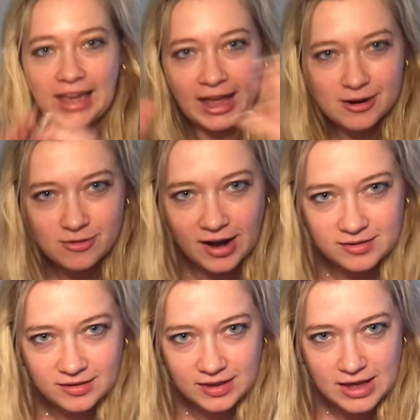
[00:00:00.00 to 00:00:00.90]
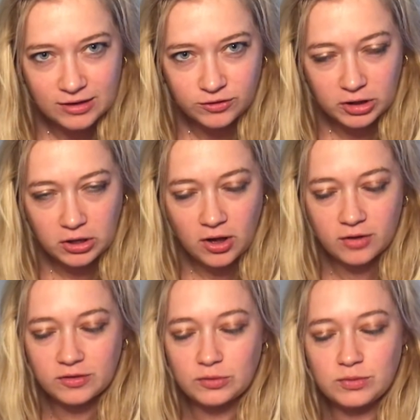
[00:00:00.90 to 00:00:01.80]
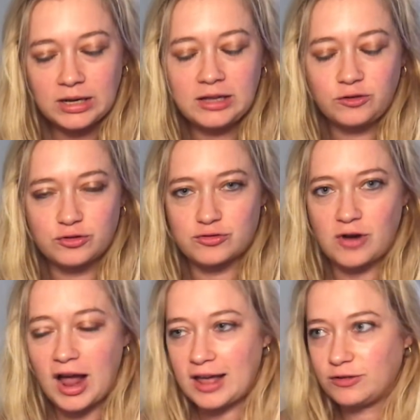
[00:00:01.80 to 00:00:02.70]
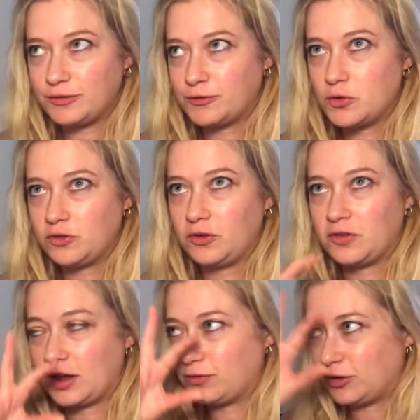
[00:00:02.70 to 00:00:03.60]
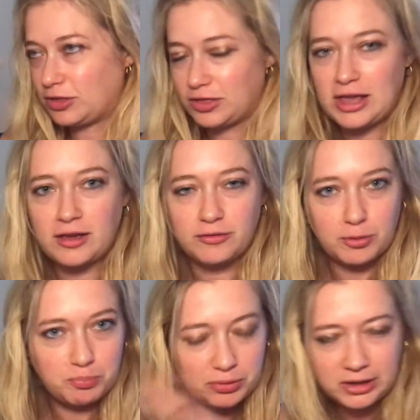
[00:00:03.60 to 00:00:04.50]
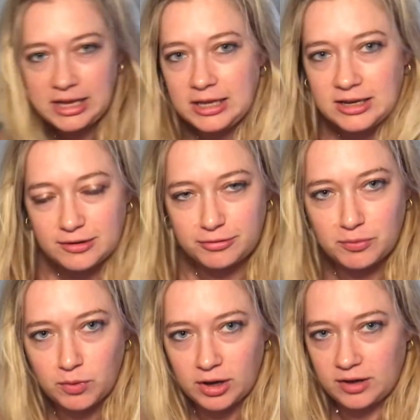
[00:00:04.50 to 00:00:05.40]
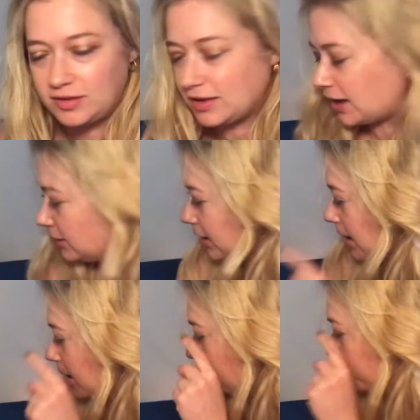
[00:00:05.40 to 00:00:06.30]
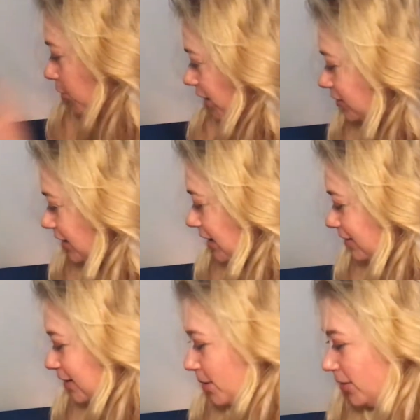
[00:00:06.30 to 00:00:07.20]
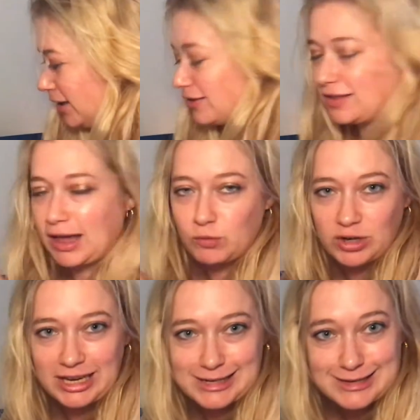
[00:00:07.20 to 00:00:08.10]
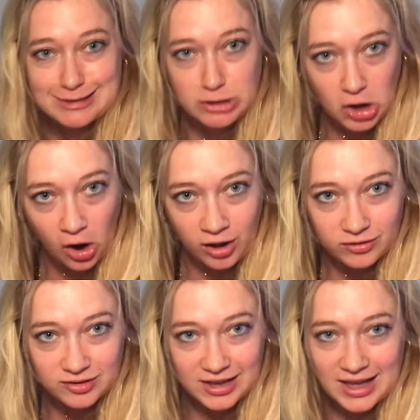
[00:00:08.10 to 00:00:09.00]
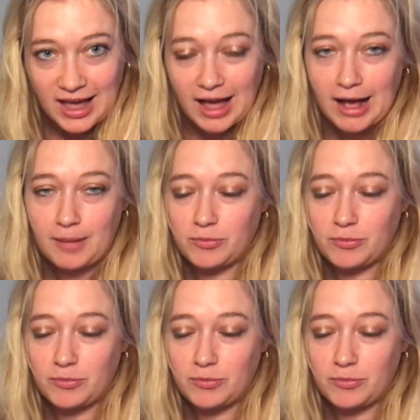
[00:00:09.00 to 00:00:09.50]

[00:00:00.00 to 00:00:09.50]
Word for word: categorizes it into clothes. Really try to force yourself to think of completely different words, and pointing at something and saying what it is not um,